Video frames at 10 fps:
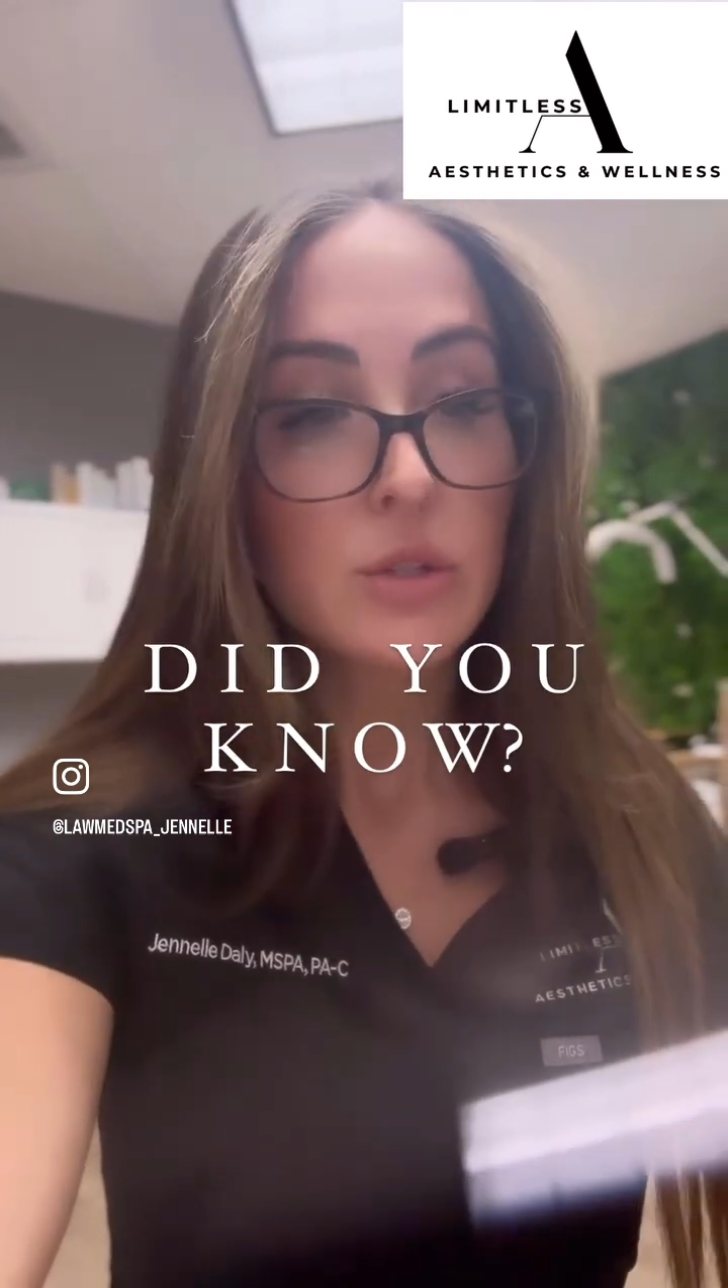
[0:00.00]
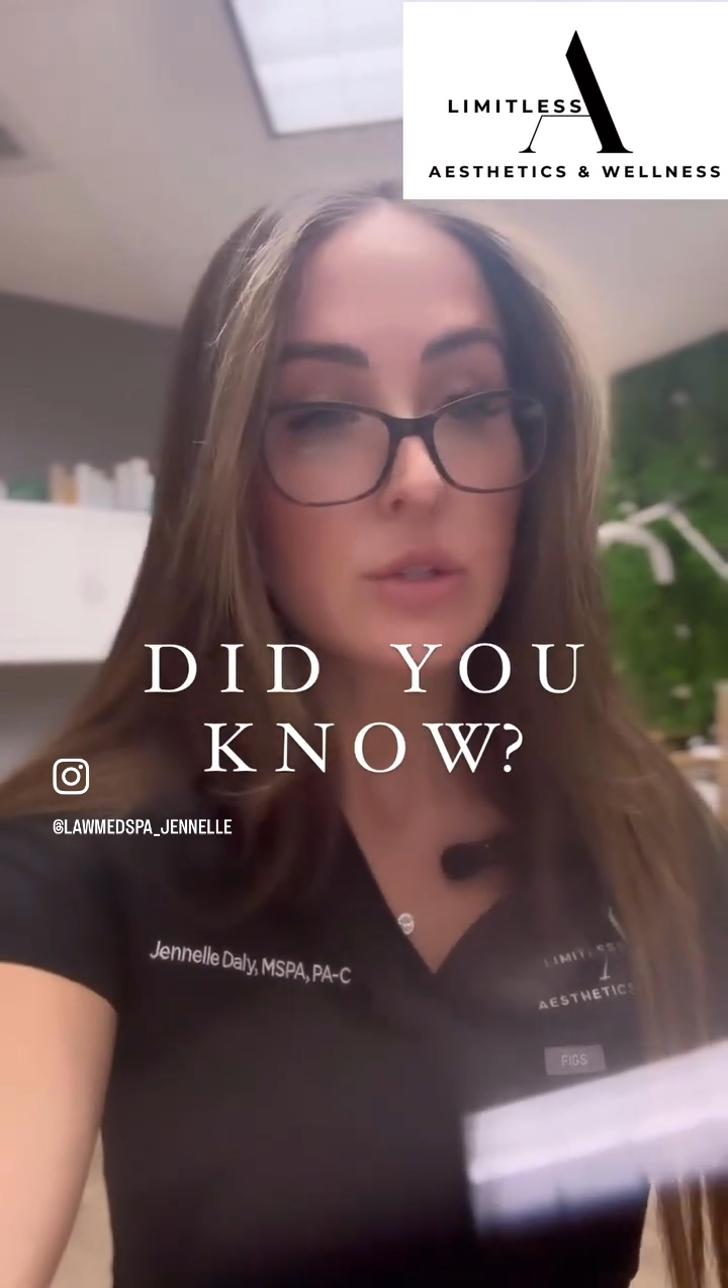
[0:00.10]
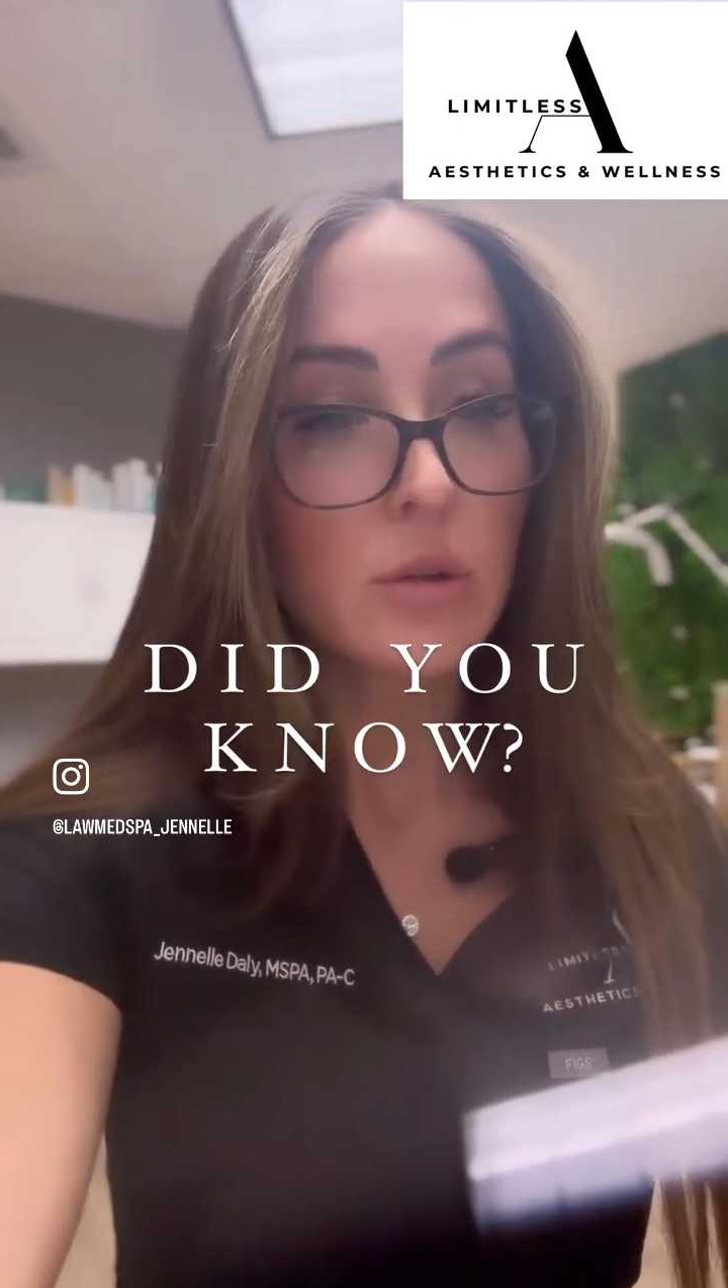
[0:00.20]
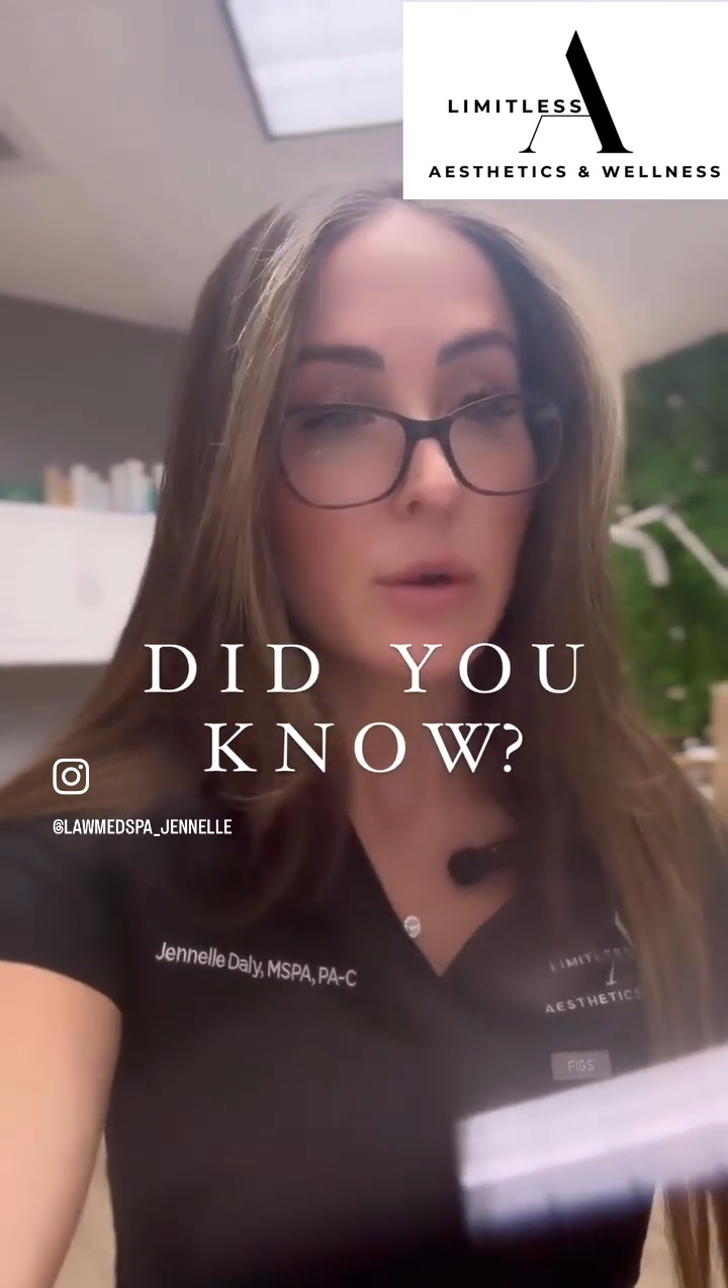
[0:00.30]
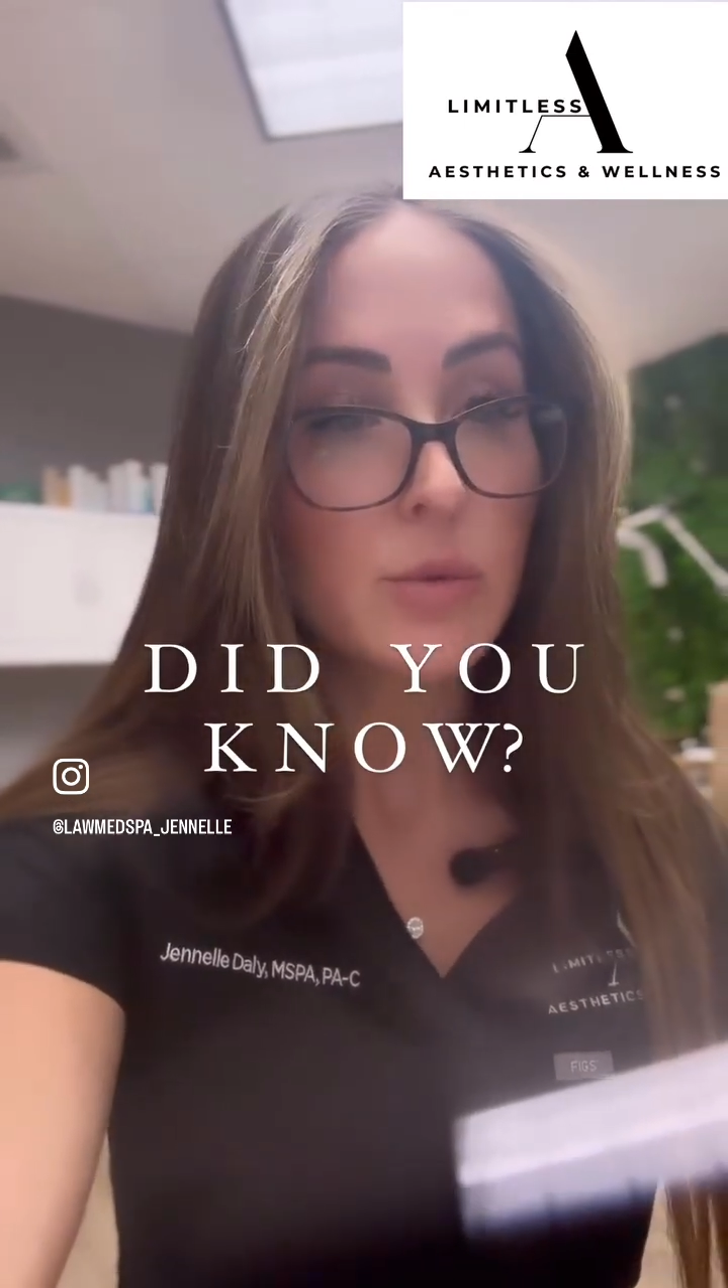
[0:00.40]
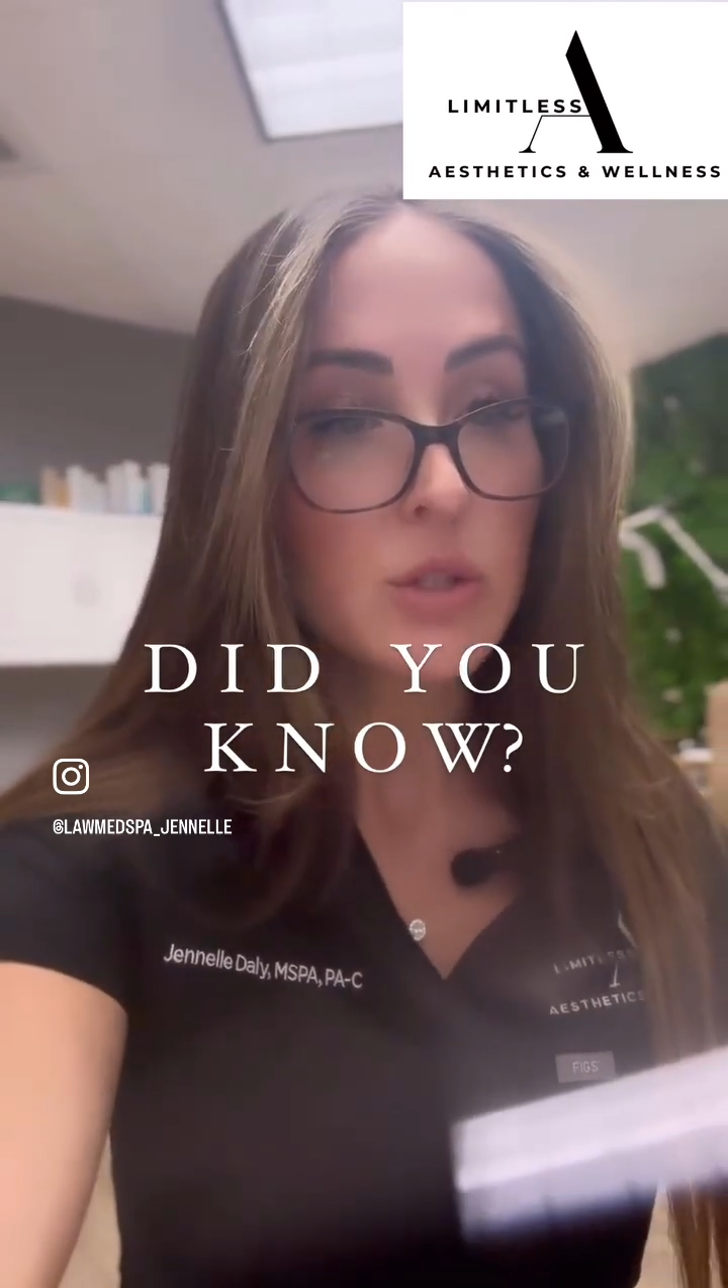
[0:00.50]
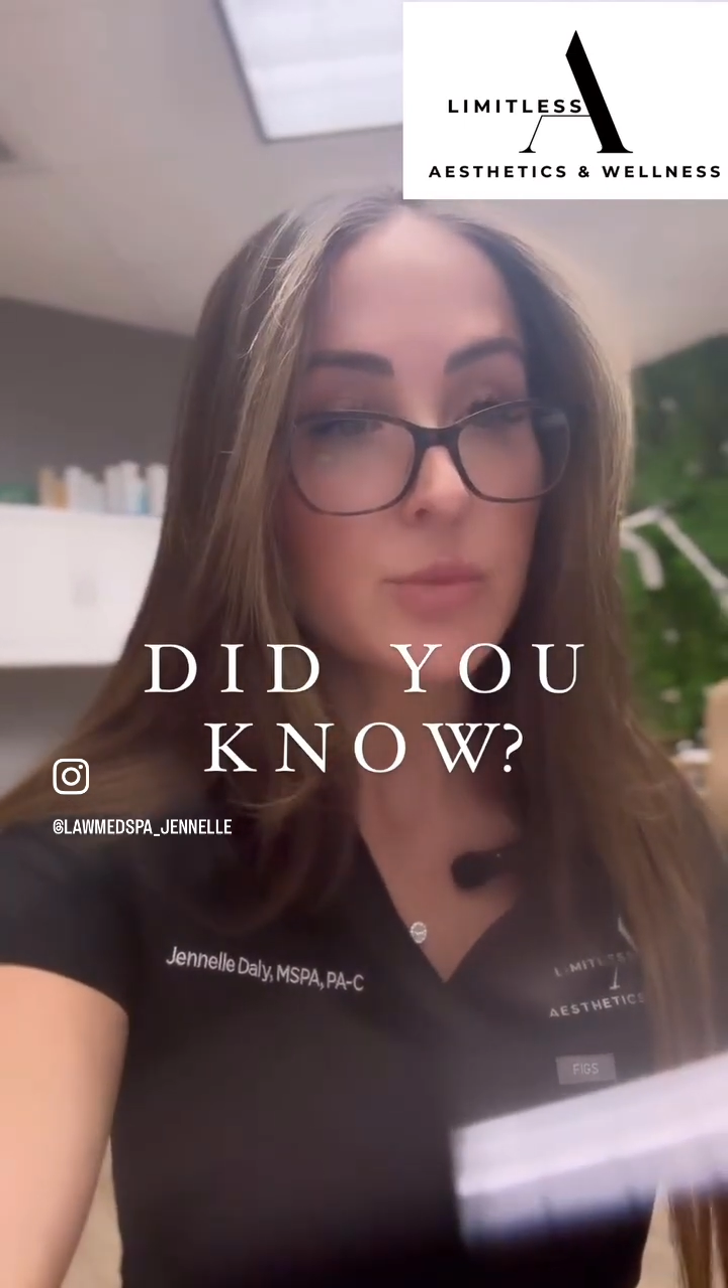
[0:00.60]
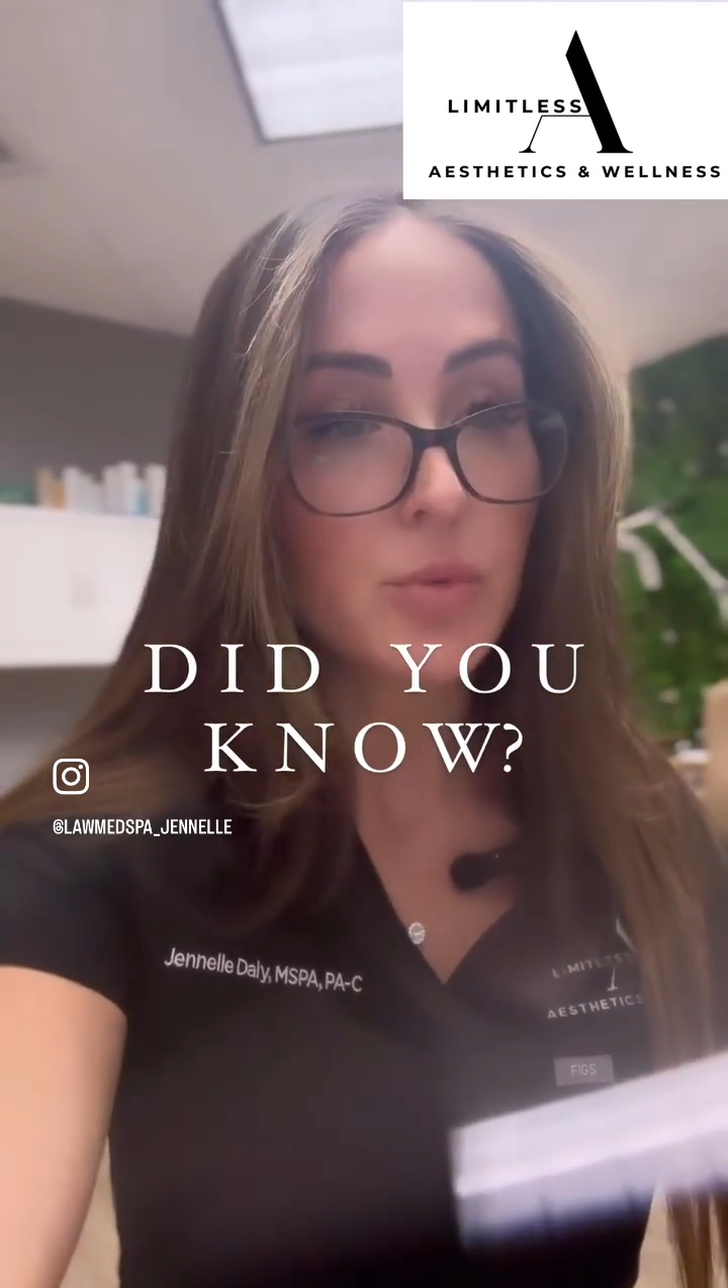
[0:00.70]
So I'm just